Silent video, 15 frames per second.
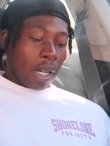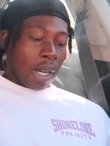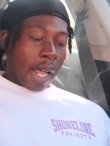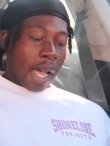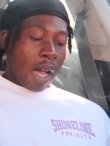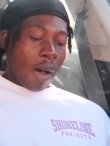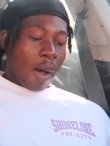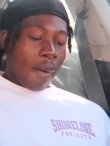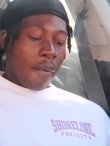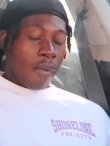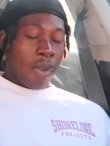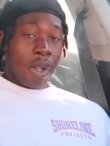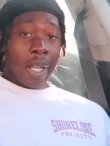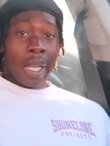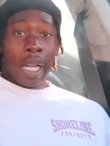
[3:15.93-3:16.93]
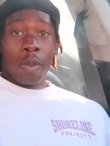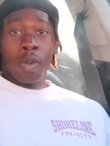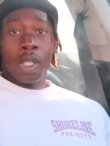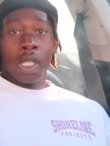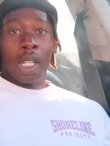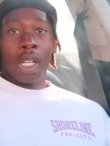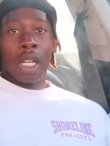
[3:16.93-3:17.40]
now I feel like I'm
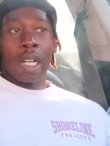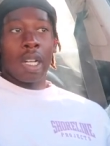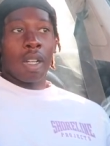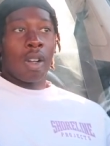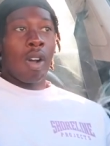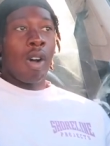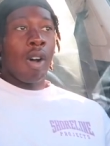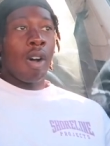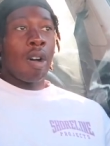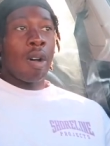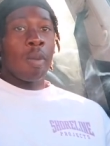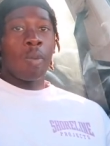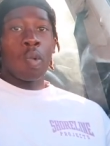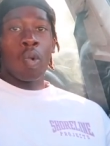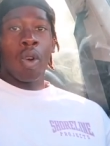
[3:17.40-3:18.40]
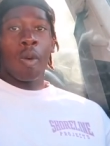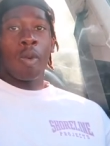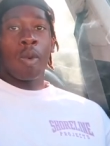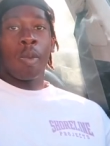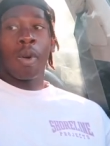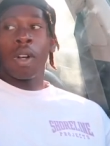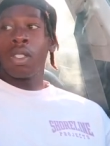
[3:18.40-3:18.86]
just like a calm,
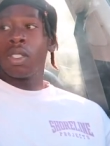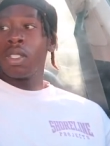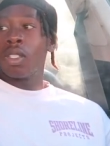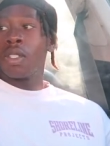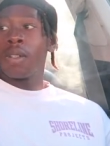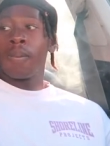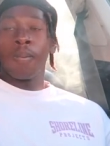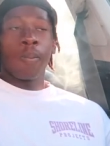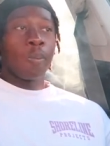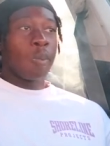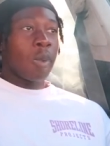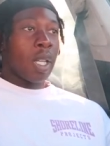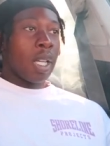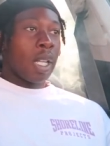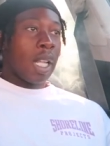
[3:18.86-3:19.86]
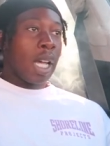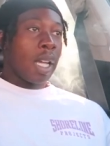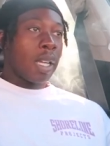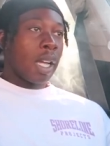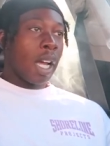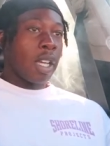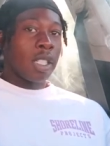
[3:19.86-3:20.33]
normal person.
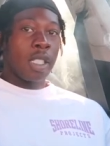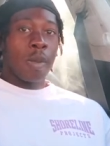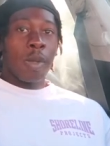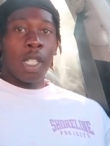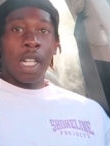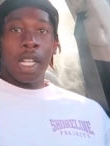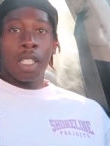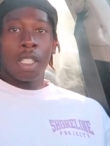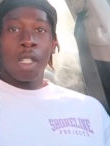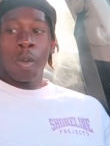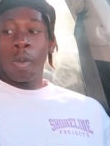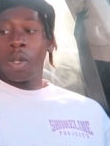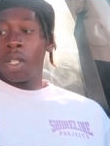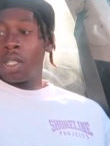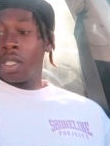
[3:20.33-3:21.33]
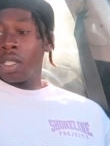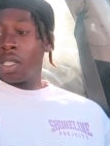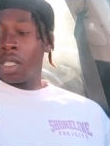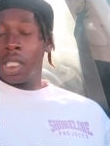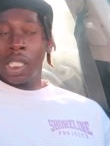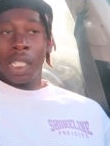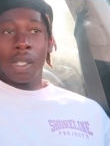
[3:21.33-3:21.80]
Like I used to be like super
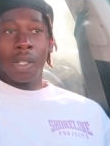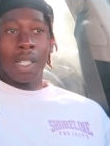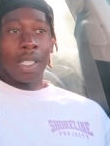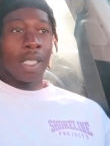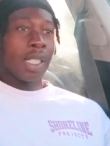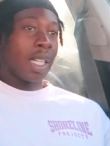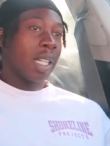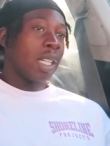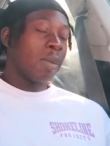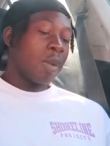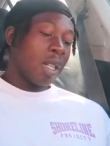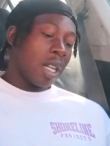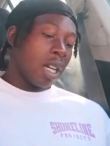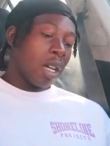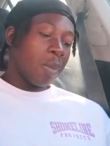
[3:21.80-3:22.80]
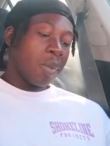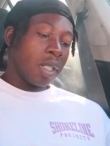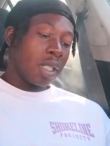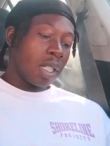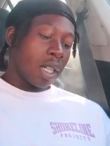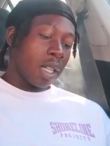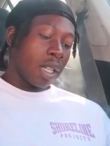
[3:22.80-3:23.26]
jittery and shaky, but now I'm
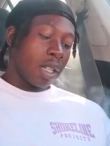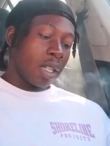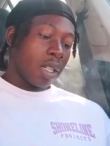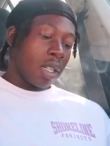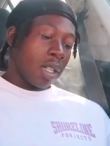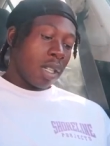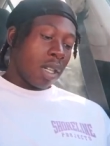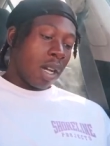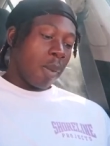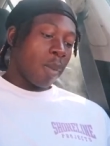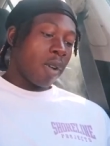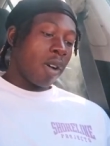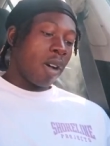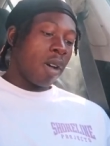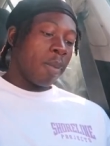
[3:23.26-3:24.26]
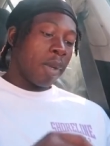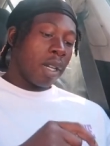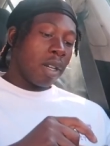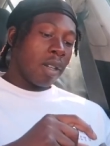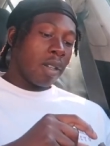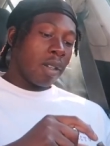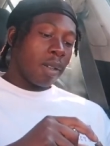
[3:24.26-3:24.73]
just like, I'm calm
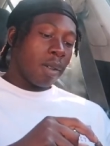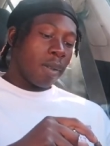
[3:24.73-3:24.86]
now.